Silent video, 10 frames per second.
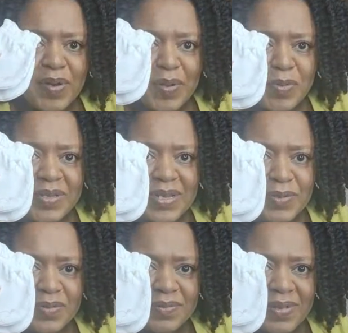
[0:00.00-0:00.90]
little,
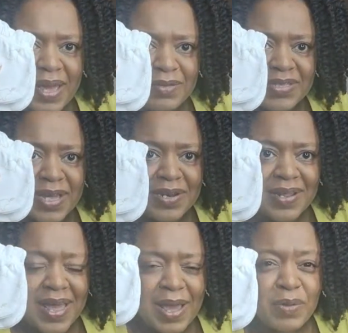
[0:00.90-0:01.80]
little outside
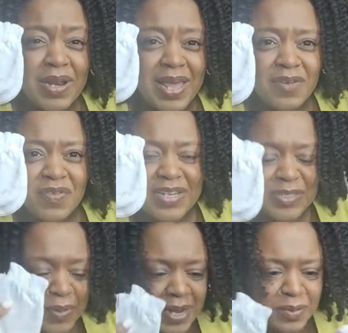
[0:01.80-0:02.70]
outline of a
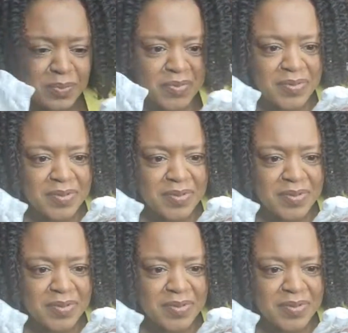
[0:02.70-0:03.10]
little animal.